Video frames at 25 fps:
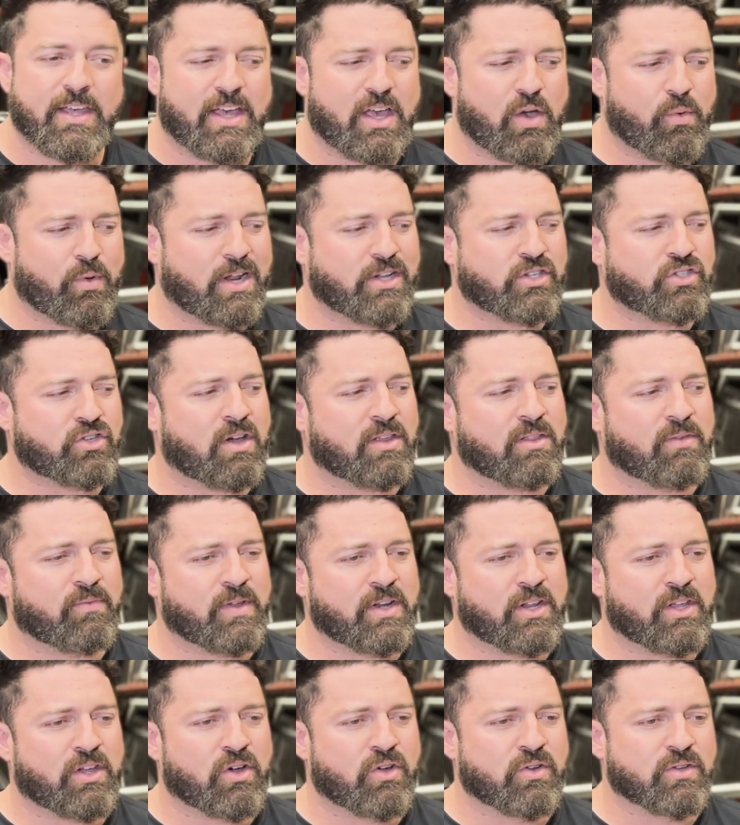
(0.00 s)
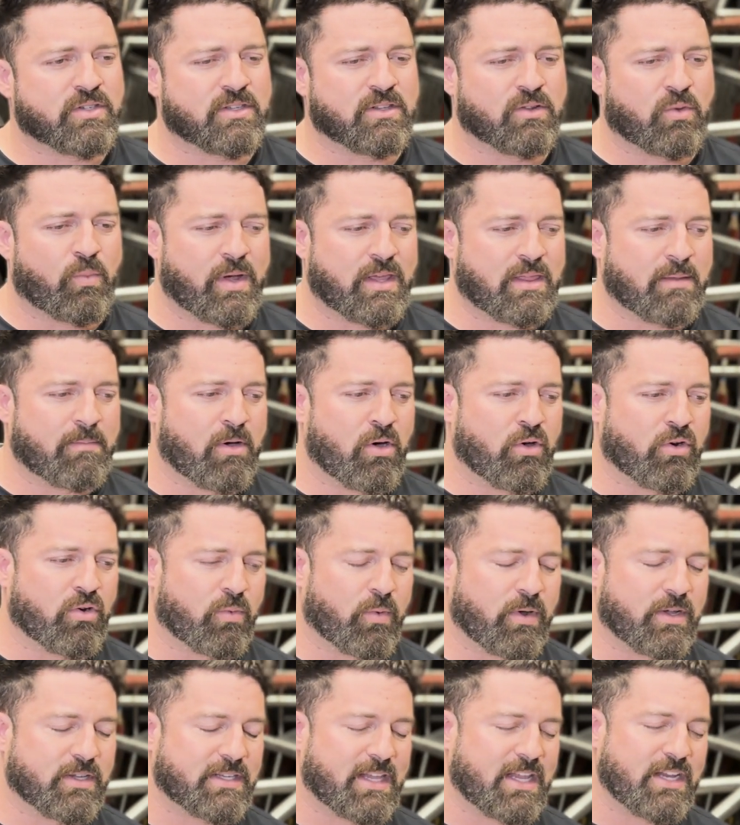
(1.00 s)
When I saw the videos and the way the motor
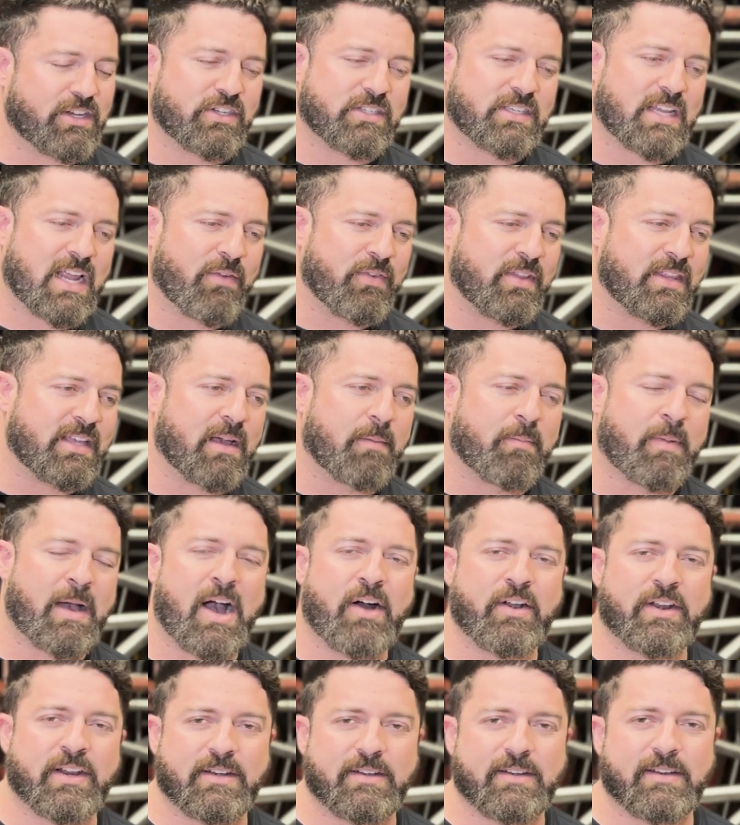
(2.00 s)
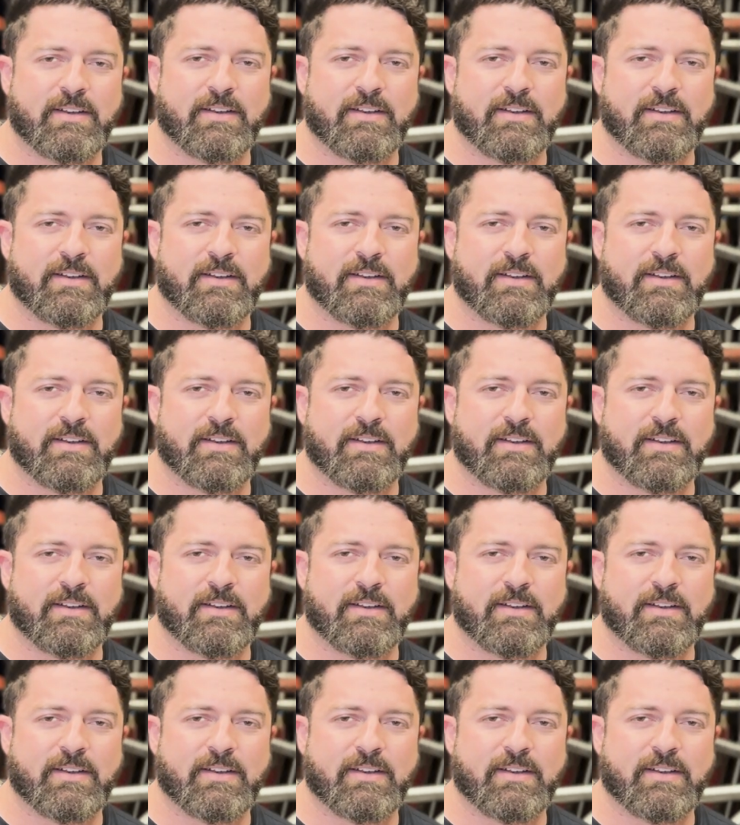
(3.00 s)
was, it just, everything about it,